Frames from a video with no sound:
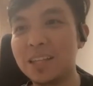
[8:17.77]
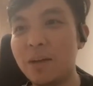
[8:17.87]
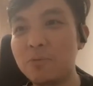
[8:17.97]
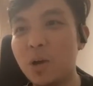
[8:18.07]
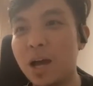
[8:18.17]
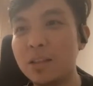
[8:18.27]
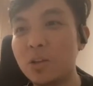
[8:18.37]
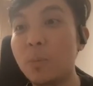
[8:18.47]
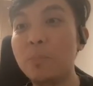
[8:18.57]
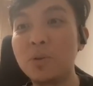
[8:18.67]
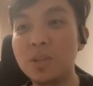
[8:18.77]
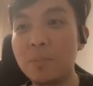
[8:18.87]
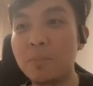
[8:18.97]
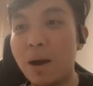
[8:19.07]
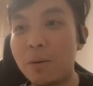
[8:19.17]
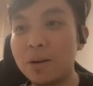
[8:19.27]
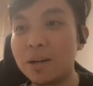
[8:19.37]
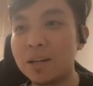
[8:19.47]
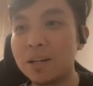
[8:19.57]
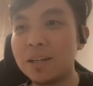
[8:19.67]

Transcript: They have to add the computing power.